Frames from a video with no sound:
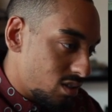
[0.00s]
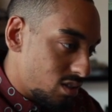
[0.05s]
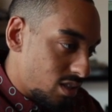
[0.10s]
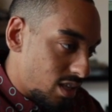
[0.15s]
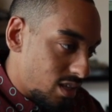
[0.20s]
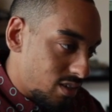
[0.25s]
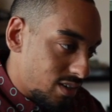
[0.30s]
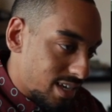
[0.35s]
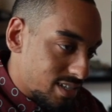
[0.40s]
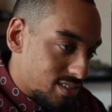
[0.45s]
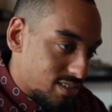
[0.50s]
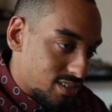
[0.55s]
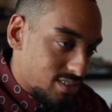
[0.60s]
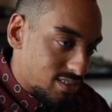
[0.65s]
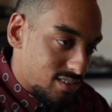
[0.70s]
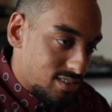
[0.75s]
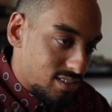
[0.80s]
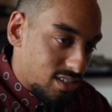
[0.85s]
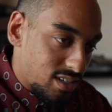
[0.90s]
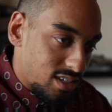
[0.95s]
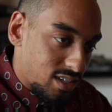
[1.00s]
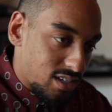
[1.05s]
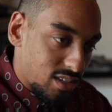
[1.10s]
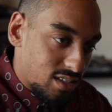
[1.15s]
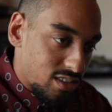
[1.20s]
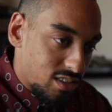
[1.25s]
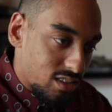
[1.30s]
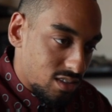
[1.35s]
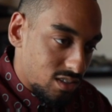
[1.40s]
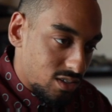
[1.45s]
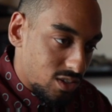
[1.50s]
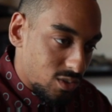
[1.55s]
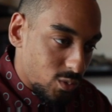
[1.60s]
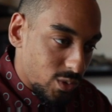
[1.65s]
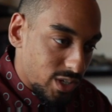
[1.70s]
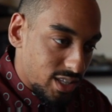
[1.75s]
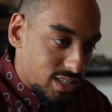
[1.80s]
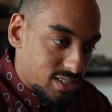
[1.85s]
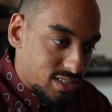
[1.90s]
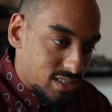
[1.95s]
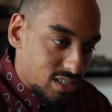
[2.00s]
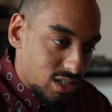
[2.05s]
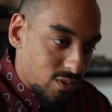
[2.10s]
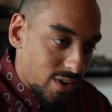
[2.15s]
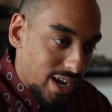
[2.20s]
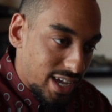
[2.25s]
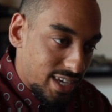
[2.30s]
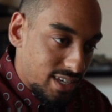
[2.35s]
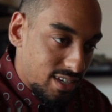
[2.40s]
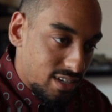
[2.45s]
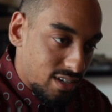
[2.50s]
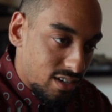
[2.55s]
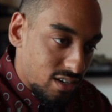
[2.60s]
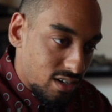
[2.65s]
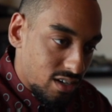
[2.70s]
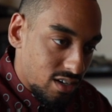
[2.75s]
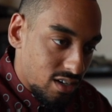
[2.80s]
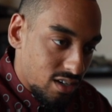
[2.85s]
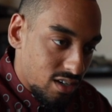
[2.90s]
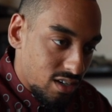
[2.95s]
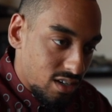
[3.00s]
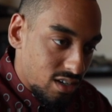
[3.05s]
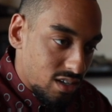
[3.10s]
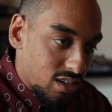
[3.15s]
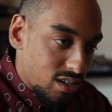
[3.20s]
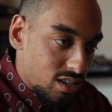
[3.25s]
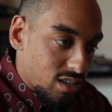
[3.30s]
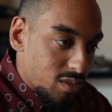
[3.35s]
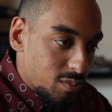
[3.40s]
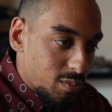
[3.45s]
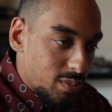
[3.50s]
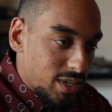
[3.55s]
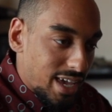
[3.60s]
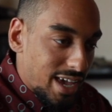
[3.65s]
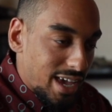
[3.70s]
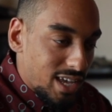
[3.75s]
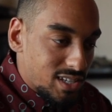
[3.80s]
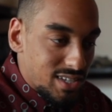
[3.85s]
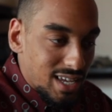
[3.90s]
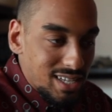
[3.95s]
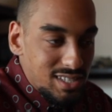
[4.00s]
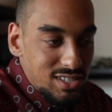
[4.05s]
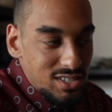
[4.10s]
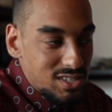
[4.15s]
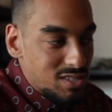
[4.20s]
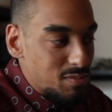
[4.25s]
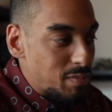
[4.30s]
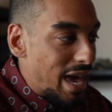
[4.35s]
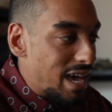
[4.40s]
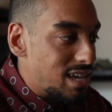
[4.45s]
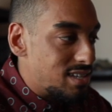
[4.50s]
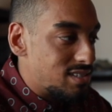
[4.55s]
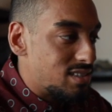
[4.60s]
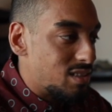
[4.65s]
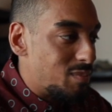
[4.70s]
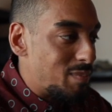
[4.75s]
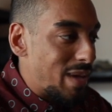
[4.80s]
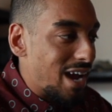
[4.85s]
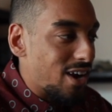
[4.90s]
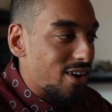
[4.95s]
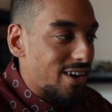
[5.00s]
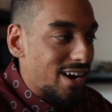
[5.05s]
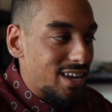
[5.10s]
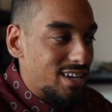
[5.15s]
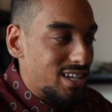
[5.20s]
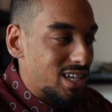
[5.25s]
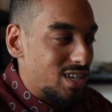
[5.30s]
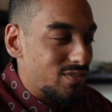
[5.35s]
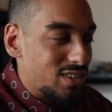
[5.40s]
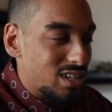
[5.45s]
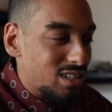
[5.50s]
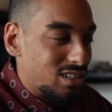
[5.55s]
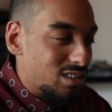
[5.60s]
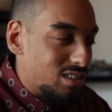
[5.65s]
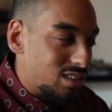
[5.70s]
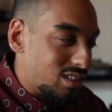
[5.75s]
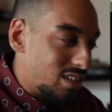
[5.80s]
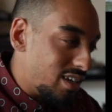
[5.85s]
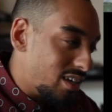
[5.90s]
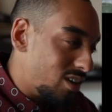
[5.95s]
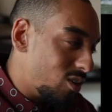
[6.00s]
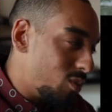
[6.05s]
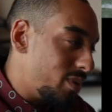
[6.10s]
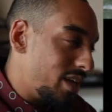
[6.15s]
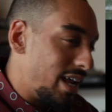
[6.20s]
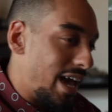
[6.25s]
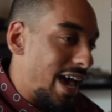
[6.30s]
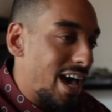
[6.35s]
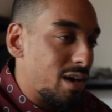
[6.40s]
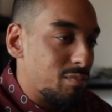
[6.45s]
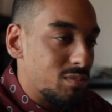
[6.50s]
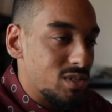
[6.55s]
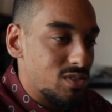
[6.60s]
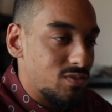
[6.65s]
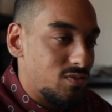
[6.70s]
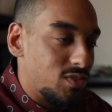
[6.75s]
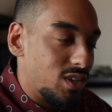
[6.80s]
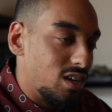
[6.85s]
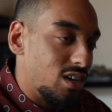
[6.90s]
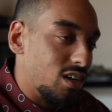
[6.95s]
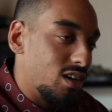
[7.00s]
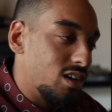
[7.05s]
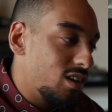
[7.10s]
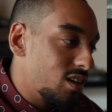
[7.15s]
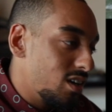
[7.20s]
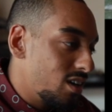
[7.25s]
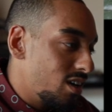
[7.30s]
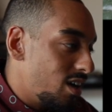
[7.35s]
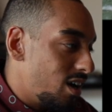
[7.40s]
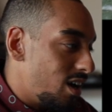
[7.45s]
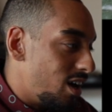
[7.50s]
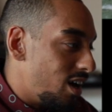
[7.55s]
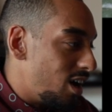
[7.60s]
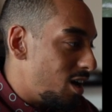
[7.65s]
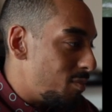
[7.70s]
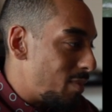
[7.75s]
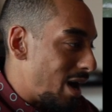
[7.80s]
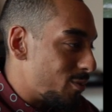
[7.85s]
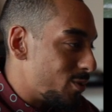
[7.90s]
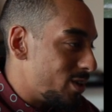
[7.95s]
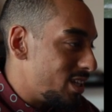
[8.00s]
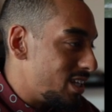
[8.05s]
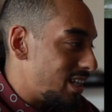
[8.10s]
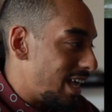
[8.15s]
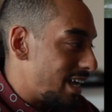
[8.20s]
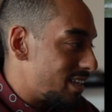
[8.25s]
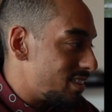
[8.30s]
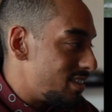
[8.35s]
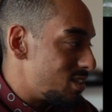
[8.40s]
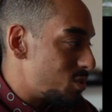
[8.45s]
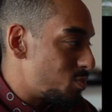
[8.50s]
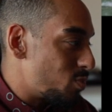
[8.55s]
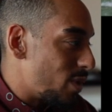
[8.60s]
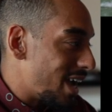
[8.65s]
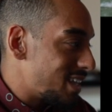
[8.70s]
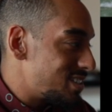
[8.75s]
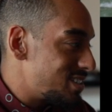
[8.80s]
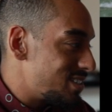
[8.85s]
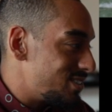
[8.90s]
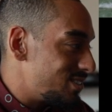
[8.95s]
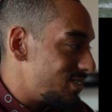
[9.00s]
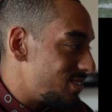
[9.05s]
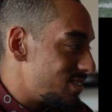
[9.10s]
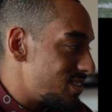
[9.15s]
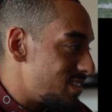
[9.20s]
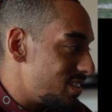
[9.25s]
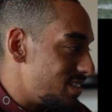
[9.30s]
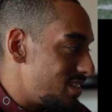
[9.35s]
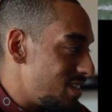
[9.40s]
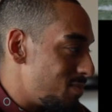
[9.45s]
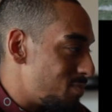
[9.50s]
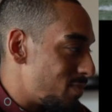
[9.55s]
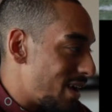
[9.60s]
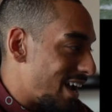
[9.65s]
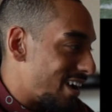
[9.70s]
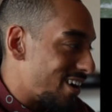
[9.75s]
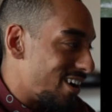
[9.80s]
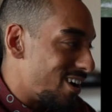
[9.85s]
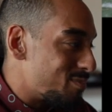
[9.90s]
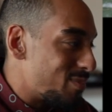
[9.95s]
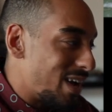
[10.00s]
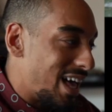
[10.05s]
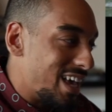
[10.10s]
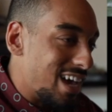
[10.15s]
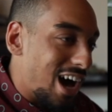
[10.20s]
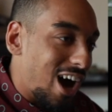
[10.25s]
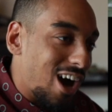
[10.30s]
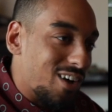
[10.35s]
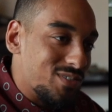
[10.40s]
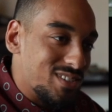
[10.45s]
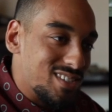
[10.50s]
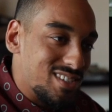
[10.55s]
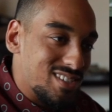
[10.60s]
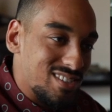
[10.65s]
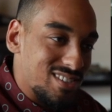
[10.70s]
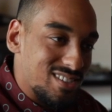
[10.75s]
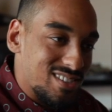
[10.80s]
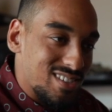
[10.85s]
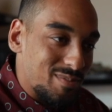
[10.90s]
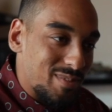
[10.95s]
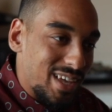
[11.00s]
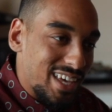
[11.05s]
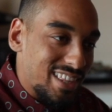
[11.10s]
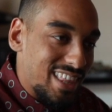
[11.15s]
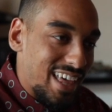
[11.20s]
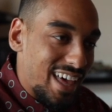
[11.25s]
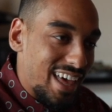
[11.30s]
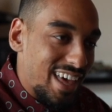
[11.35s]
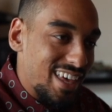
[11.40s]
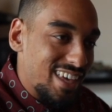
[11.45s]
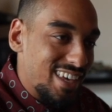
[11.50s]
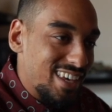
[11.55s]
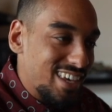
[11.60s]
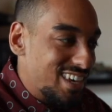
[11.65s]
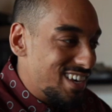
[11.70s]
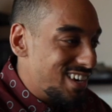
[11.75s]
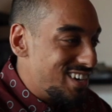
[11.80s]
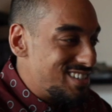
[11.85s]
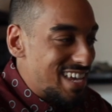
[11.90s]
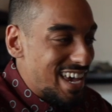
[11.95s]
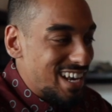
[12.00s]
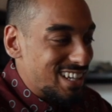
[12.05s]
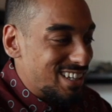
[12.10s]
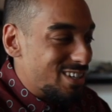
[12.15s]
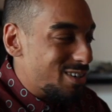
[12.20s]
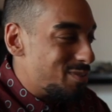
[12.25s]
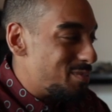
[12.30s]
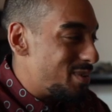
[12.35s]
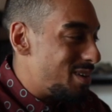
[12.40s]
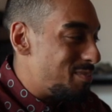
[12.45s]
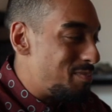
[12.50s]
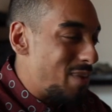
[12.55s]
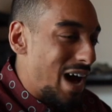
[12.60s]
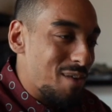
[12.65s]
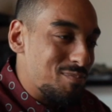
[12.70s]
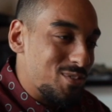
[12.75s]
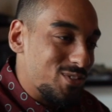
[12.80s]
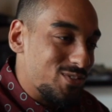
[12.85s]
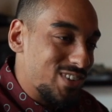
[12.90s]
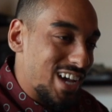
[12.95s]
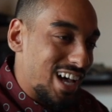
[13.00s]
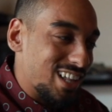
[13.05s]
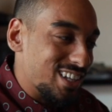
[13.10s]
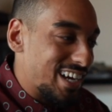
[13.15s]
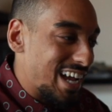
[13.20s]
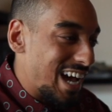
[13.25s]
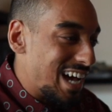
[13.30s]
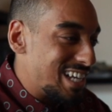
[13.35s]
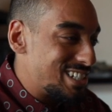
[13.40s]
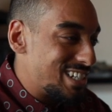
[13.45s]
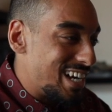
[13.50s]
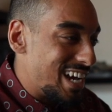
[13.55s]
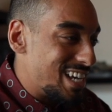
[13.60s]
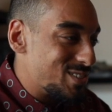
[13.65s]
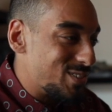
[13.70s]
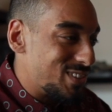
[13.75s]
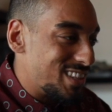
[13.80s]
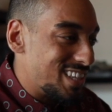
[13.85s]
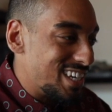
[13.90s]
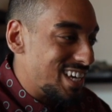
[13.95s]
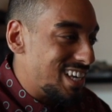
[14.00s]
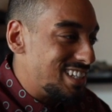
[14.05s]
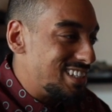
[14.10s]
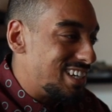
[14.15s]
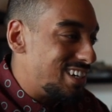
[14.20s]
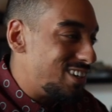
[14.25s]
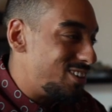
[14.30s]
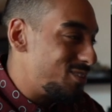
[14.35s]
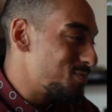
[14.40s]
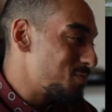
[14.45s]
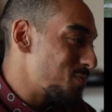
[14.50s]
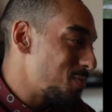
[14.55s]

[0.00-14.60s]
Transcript: that you guys can see. You can really see it right here. But yeah, so that's just some haze in the background to give it a little bit of atmosphere. I really like these practicals in the deep background, probably offices or something like that. Let's add a little bit of pop of color contrast with the yellow.